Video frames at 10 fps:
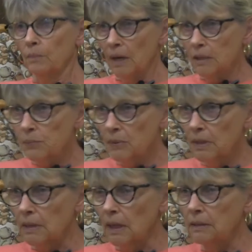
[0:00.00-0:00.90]
my husband
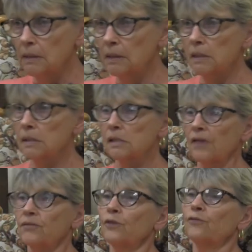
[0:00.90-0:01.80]
in
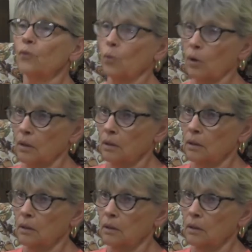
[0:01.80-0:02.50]
1974.